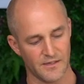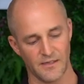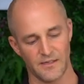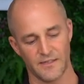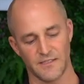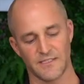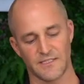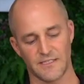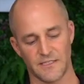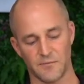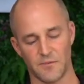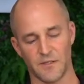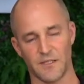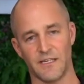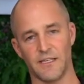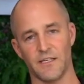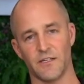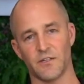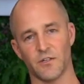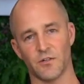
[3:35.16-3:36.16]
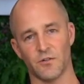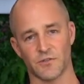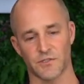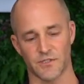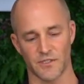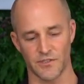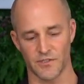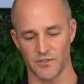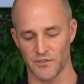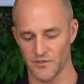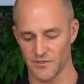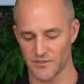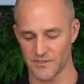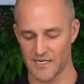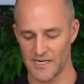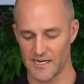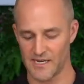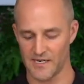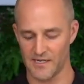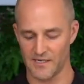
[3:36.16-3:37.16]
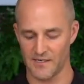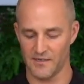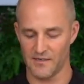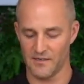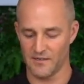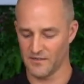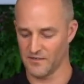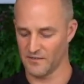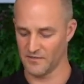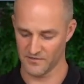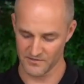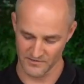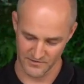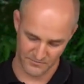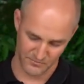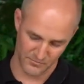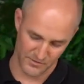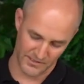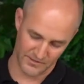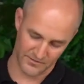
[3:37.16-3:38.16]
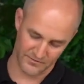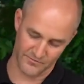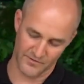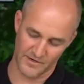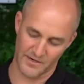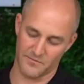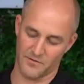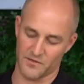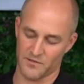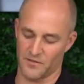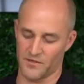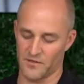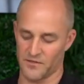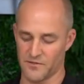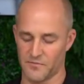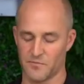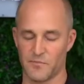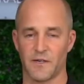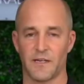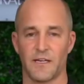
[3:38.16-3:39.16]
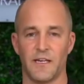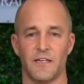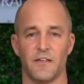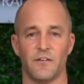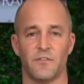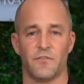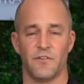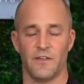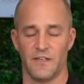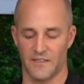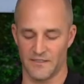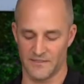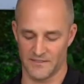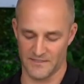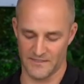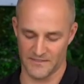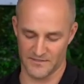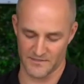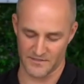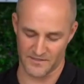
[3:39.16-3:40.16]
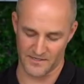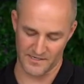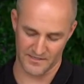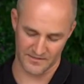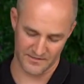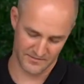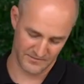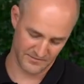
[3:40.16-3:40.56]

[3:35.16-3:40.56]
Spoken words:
Similarly, you could also use a microfiber cloth by getting your fingers inside